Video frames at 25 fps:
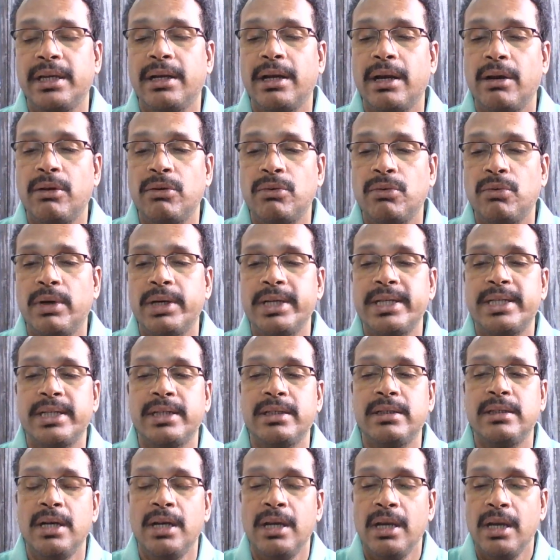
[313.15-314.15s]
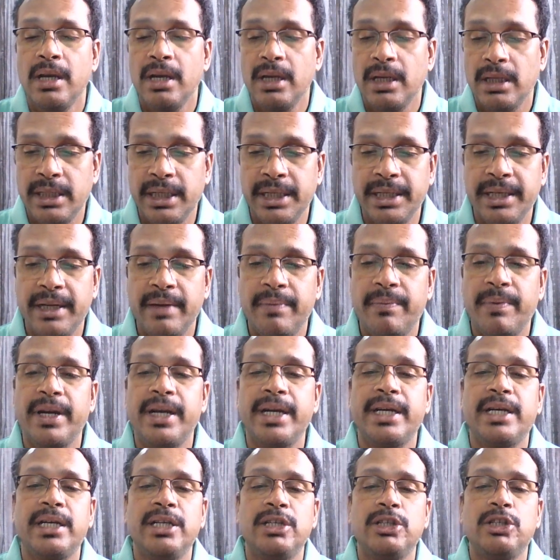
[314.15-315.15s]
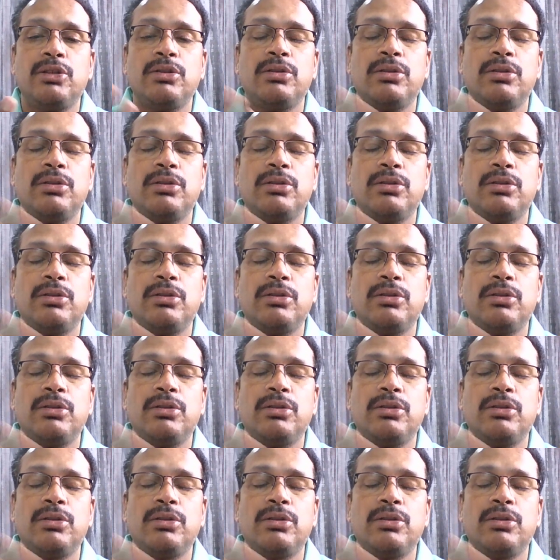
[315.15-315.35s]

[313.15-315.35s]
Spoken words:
groundwater, then definitely